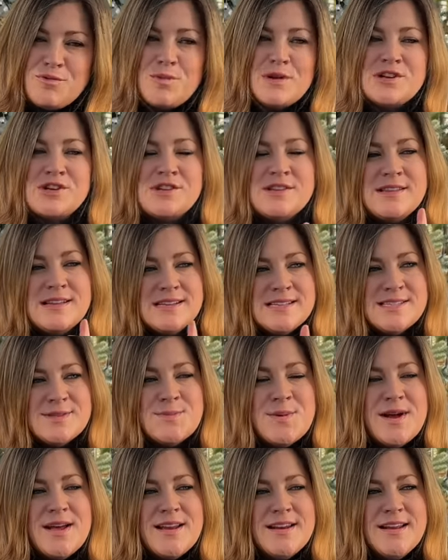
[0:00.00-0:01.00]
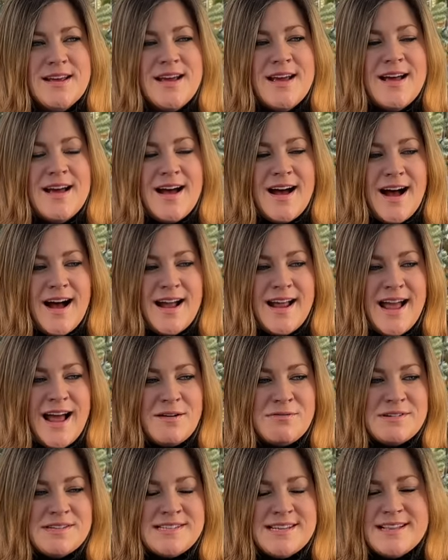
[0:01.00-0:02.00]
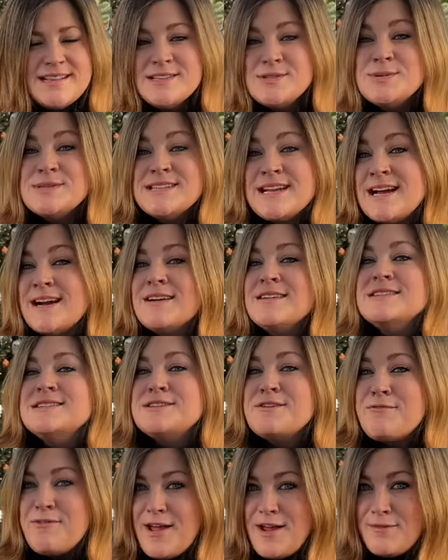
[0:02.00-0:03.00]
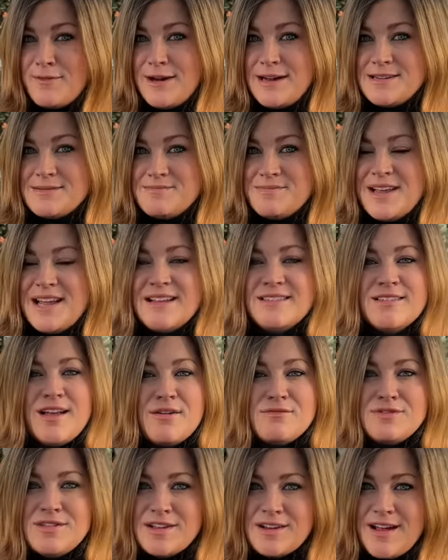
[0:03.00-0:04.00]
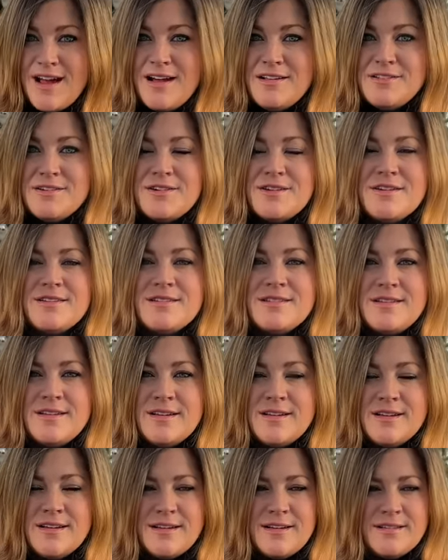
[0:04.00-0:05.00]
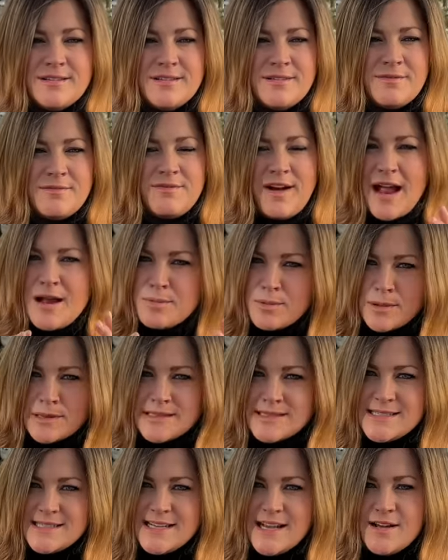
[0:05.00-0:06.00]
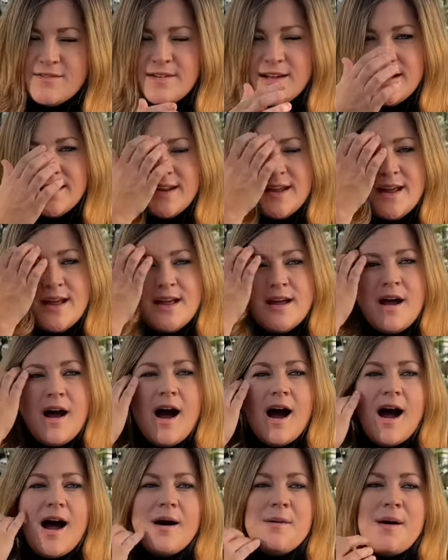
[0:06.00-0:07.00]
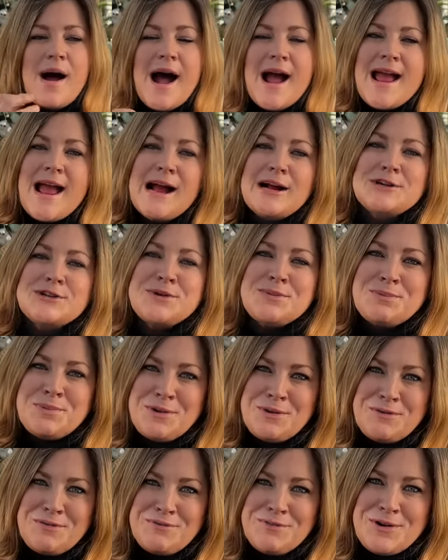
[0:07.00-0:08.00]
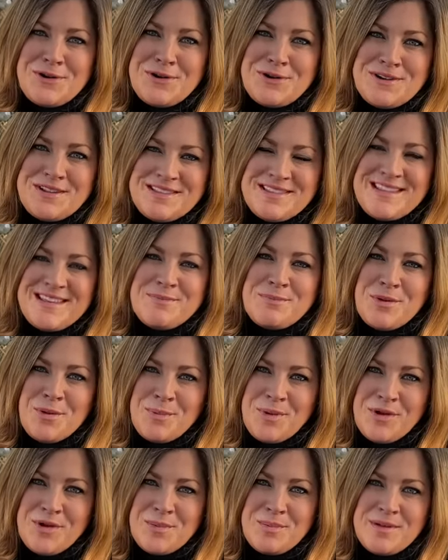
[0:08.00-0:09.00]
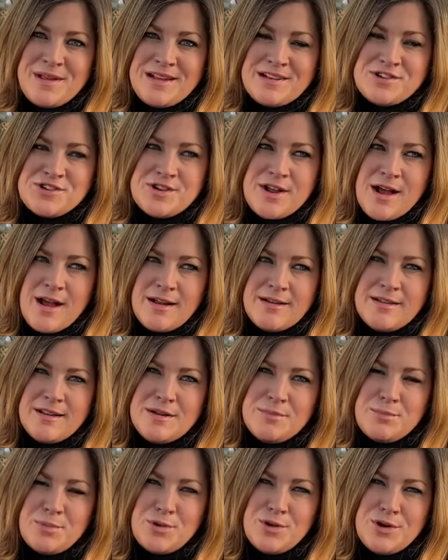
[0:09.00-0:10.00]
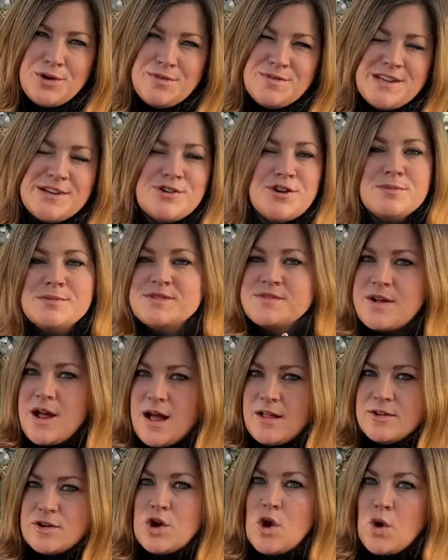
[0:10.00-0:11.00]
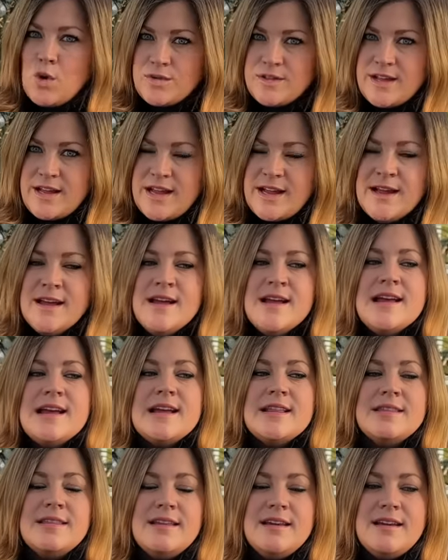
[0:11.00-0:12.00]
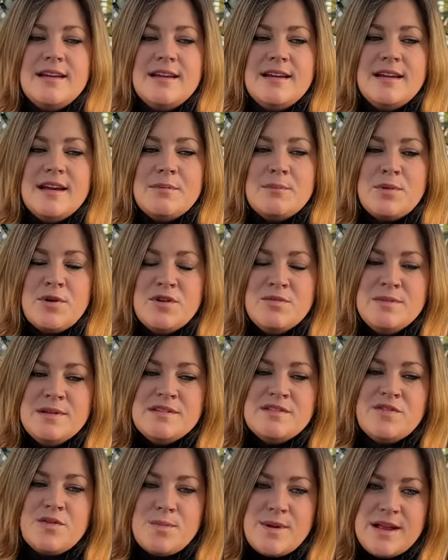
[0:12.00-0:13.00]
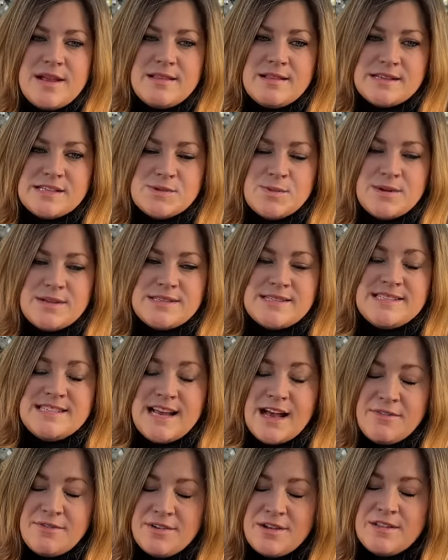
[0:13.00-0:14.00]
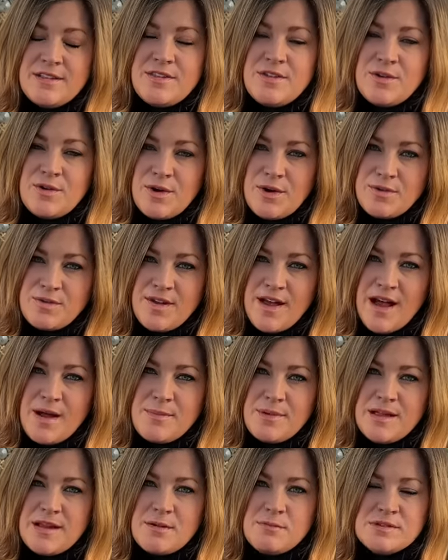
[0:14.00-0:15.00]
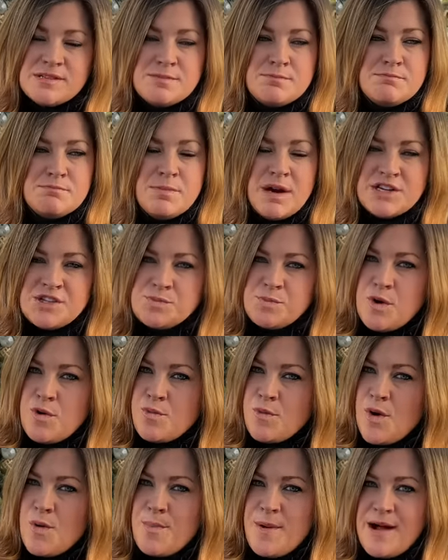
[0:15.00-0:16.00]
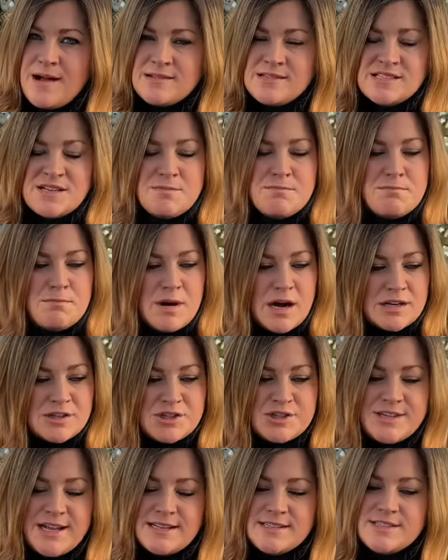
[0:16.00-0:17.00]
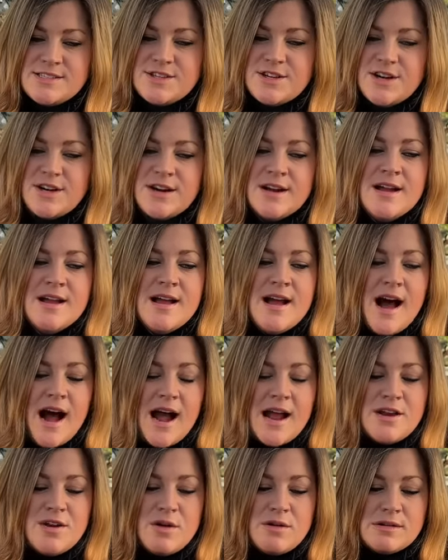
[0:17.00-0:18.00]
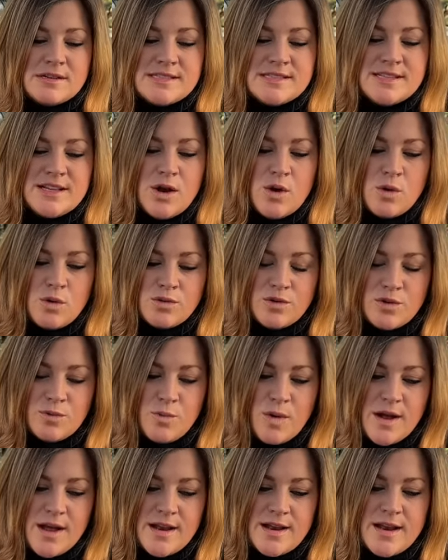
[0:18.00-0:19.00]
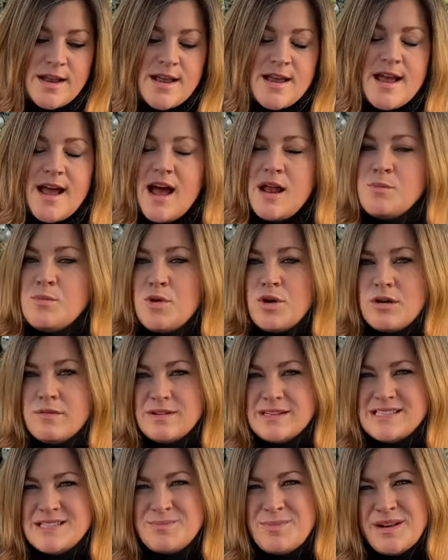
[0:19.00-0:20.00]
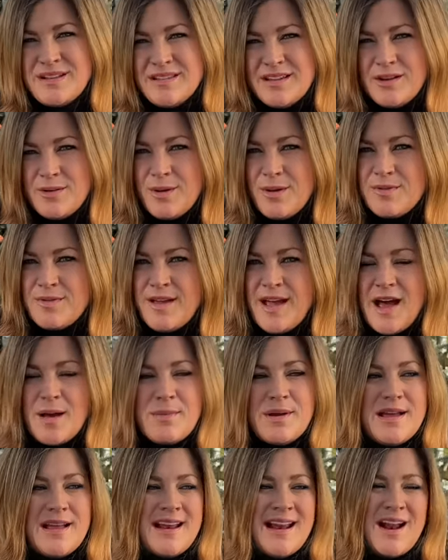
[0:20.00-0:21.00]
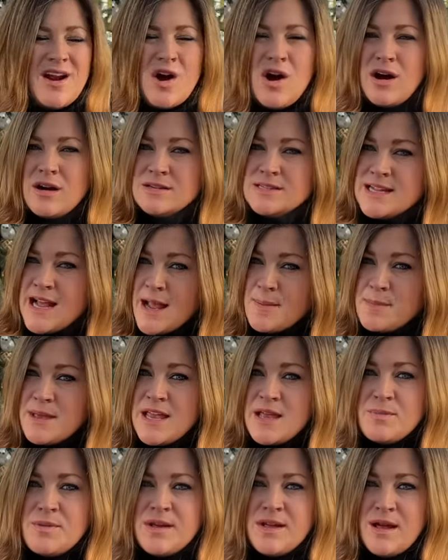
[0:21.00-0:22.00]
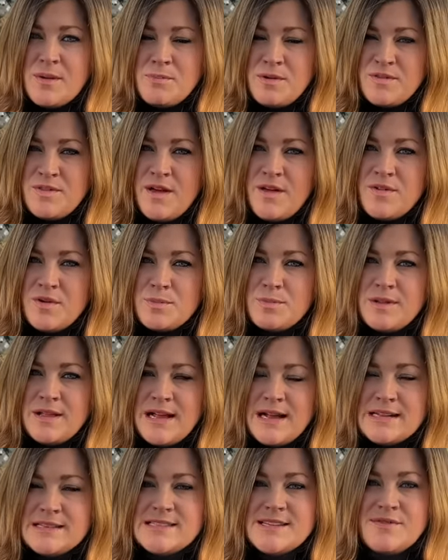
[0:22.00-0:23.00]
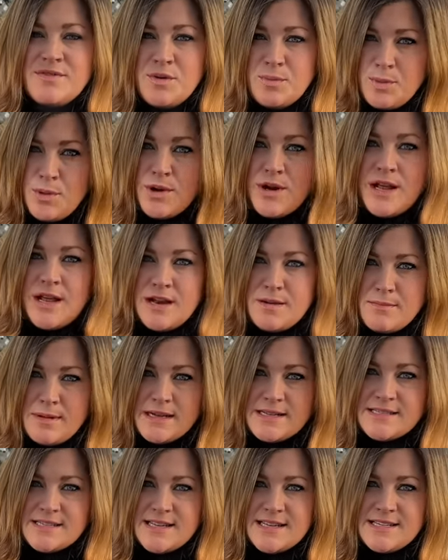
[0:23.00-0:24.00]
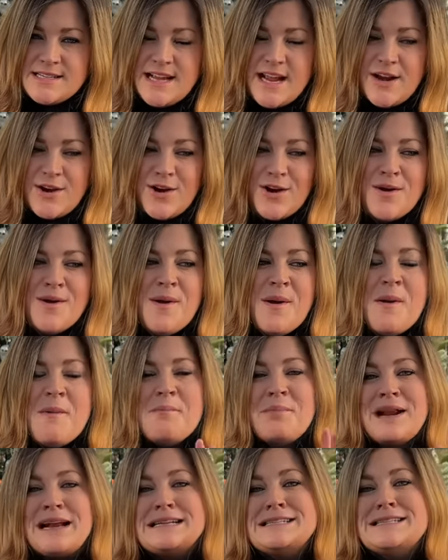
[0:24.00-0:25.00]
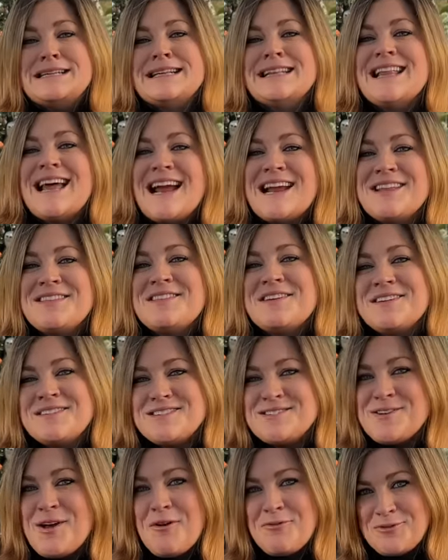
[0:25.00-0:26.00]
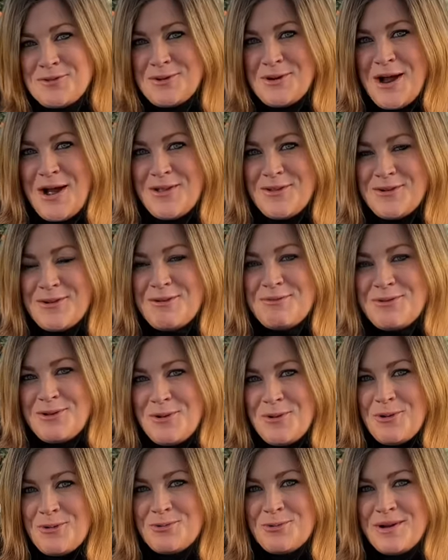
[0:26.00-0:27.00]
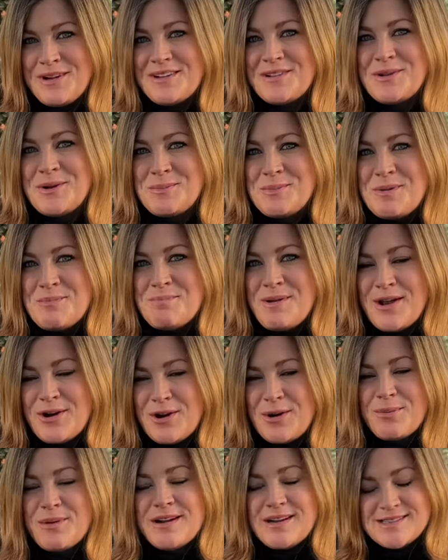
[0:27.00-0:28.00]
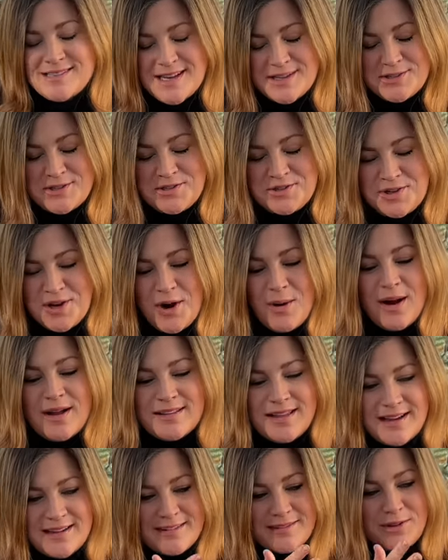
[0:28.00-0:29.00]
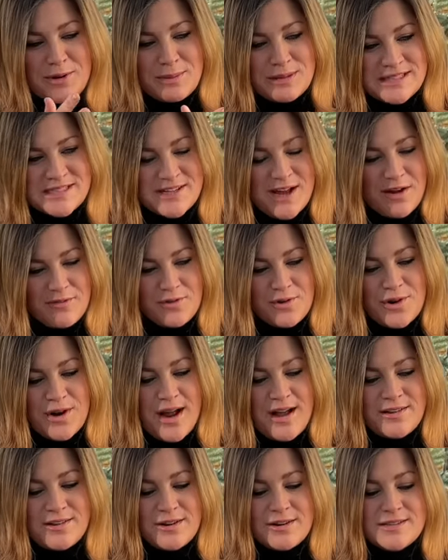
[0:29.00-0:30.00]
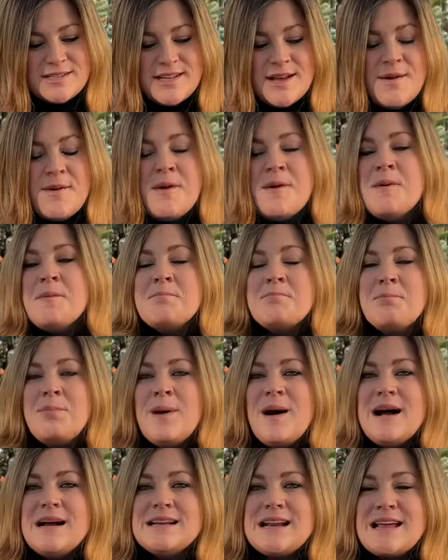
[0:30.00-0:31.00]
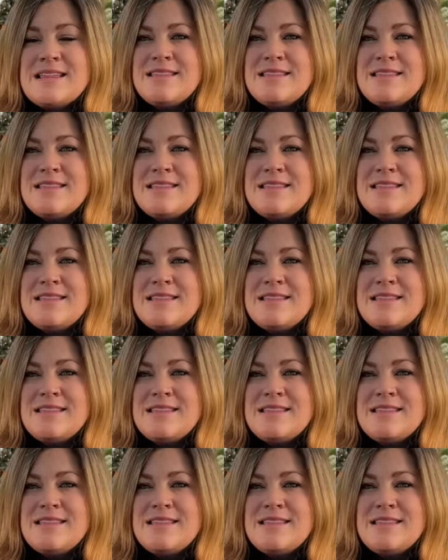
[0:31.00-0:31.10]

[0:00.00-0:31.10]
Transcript: which this one, I have to say, this was Aaron's favorite. He loved the color, the vibrancy of it. I actually preferred the Bermuda Beach unimproved in terms of color only. The improvements for me in this one is definitely the growth habit. It was much more robust, much denser. I noticed the older one had more of a spindly growth habit. It had a hard time keeping up with other plants if you put it in a mixed container, but I did like the softer color of the old one a little bit better because, as you know, I like a little bit softer colors. But I